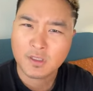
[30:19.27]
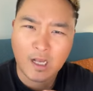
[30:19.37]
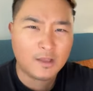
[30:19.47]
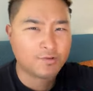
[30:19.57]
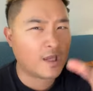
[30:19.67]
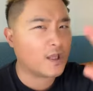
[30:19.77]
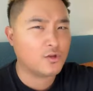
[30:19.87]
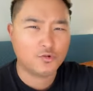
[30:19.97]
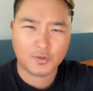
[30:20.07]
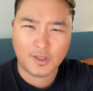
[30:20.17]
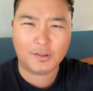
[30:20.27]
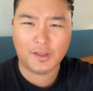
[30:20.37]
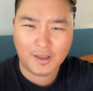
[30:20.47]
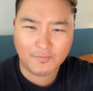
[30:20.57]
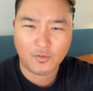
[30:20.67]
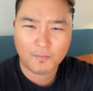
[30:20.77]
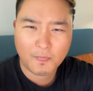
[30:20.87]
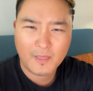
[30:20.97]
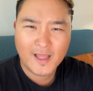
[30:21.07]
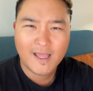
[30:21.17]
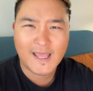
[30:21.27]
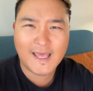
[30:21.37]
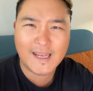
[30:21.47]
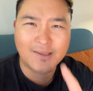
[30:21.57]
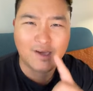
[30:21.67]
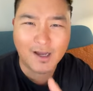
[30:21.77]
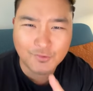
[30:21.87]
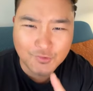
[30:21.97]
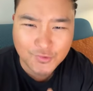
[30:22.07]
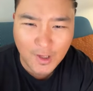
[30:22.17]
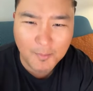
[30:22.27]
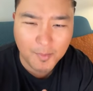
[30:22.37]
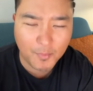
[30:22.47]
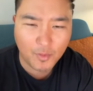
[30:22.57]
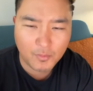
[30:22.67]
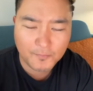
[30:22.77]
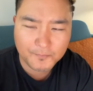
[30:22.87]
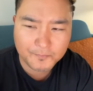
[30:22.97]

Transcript: God's taking to another level. It is unstoppable.